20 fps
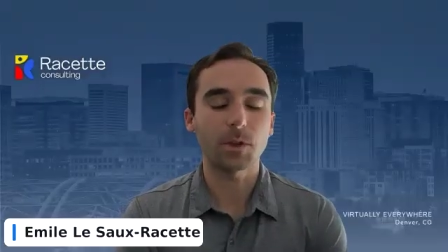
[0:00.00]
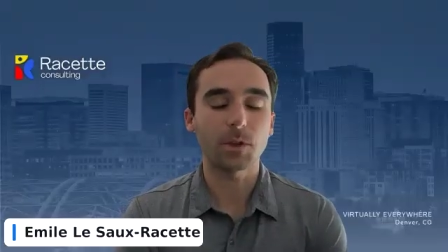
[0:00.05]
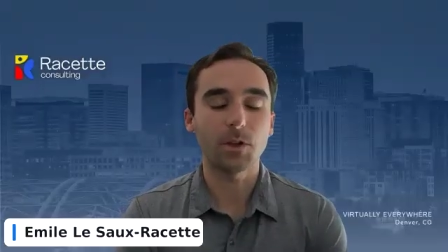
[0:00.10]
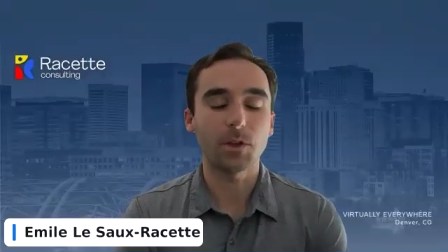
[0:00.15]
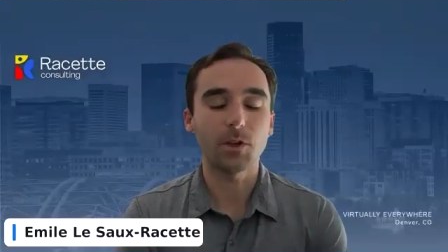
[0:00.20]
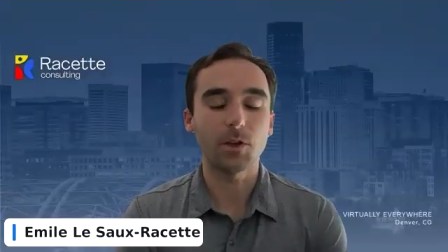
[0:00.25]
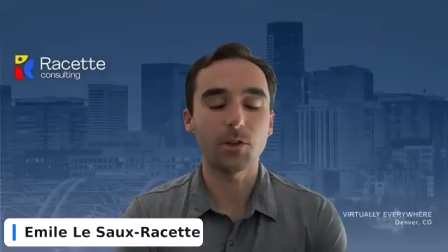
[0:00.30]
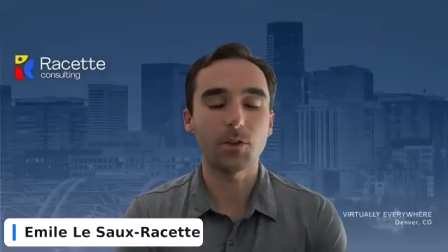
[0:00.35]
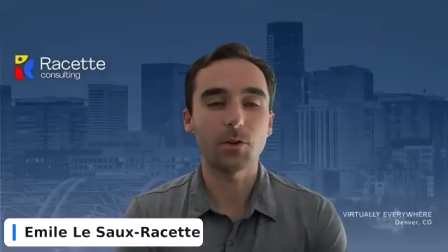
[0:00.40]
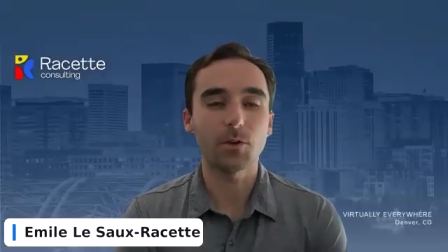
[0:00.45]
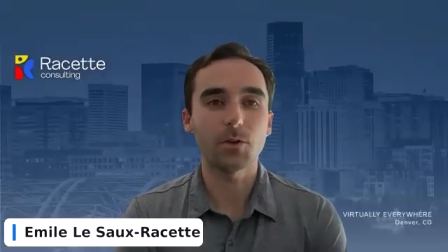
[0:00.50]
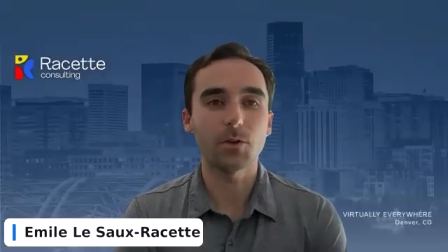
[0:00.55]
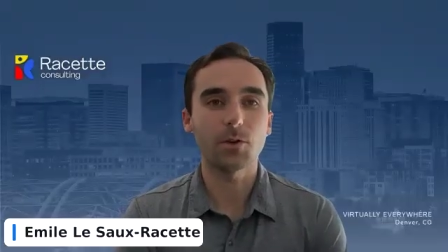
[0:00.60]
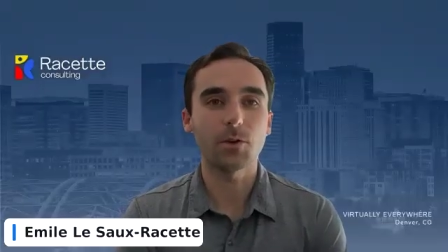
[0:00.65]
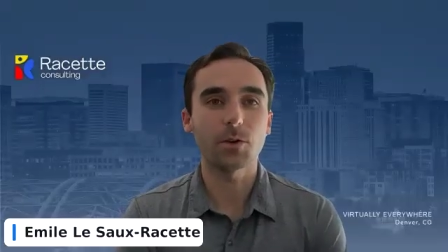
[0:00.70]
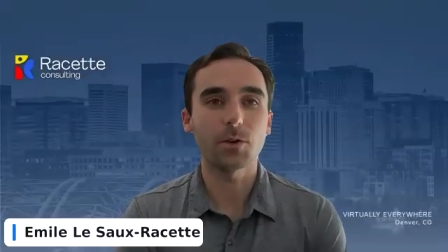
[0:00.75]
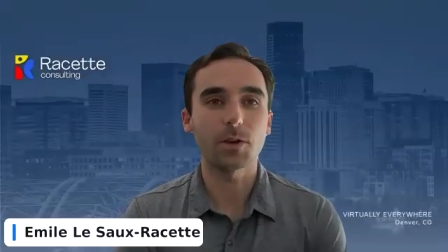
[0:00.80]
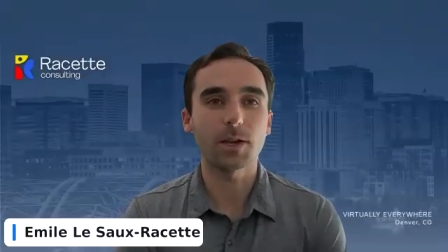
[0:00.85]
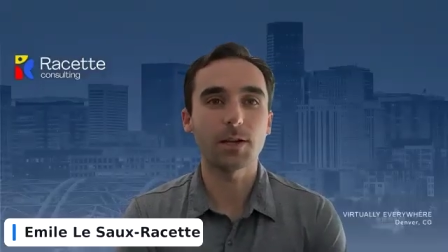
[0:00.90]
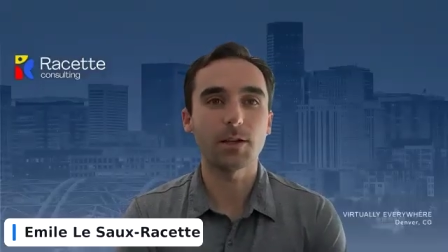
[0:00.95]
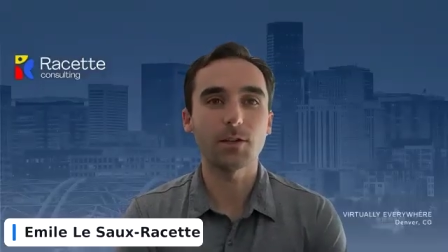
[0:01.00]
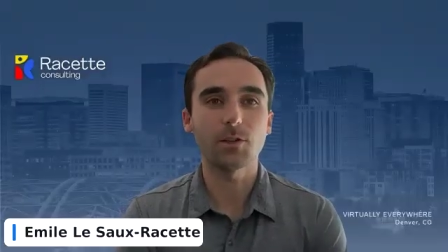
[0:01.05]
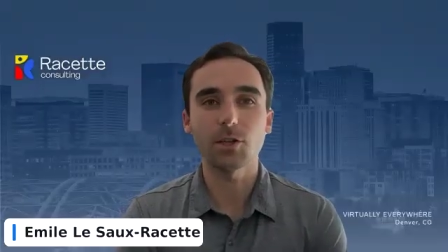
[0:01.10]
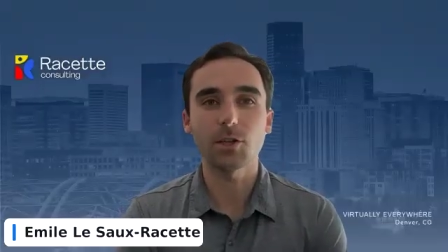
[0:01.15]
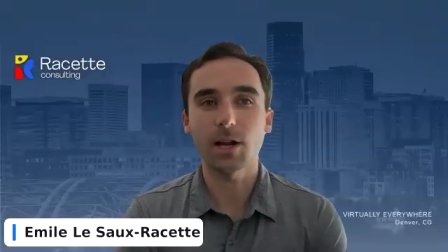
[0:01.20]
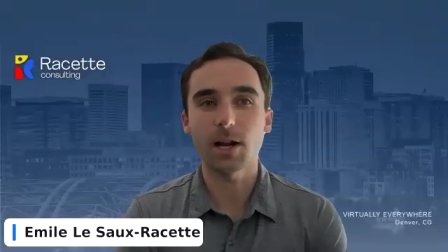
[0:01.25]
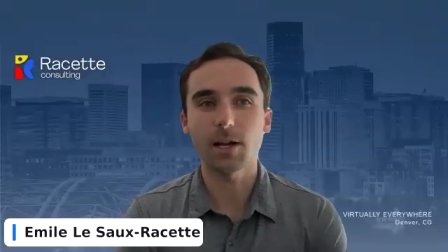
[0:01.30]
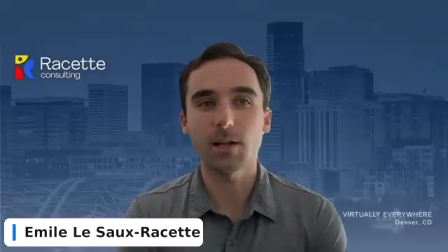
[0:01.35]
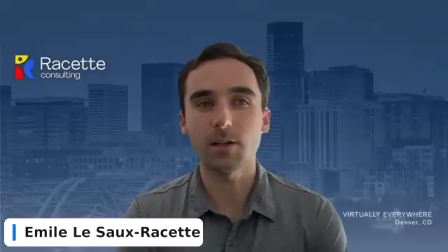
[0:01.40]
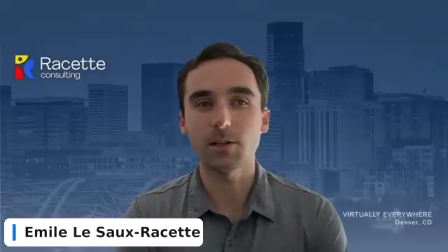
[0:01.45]
Another kind of
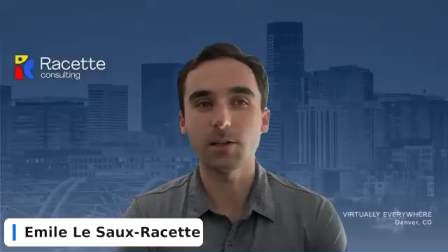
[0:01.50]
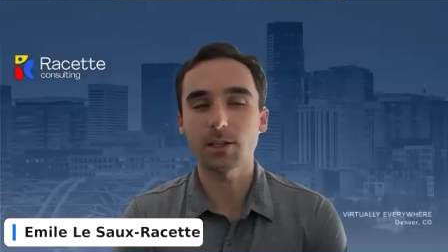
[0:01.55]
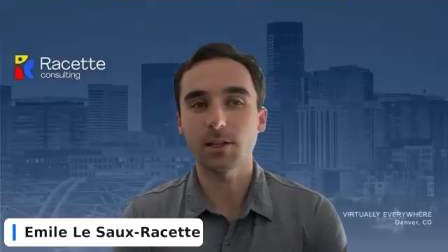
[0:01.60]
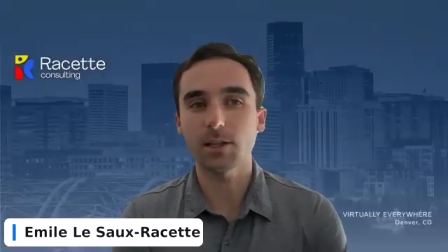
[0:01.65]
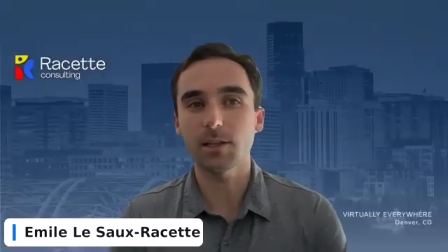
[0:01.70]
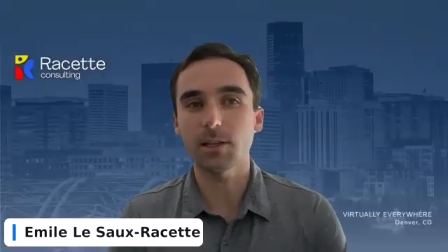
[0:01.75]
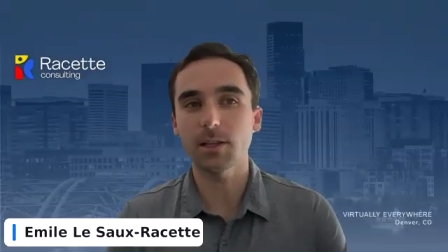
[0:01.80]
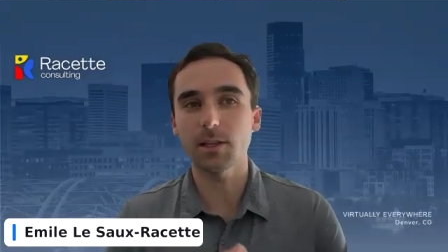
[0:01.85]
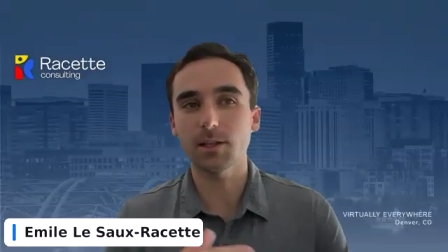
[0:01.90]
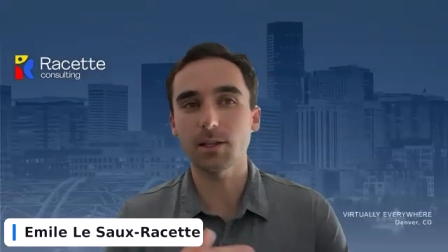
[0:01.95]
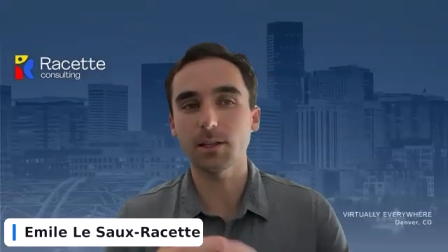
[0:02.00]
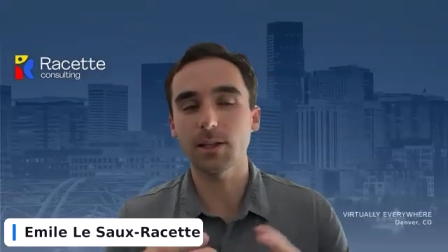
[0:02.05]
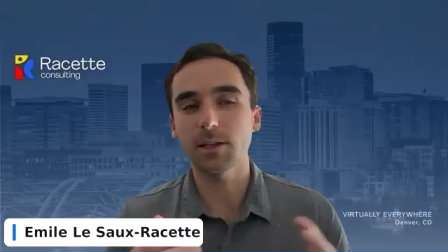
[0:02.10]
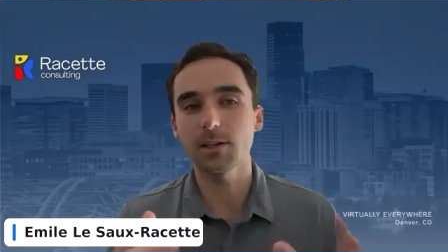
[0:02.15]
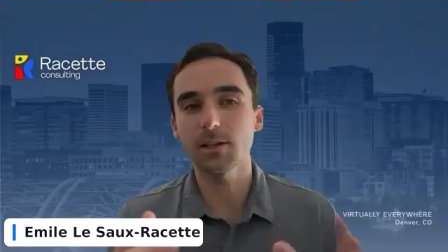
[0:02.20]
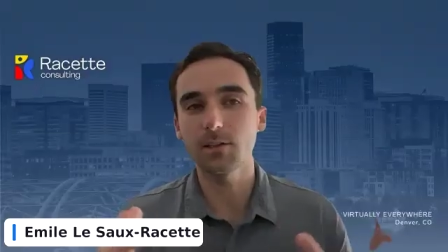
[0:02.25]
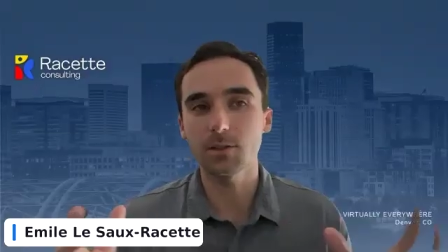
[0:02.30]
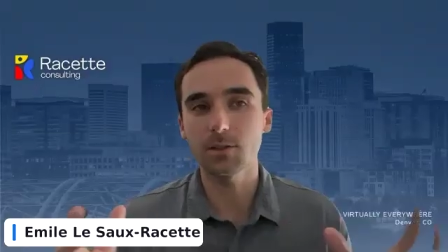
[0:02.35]
challenge, I think that kind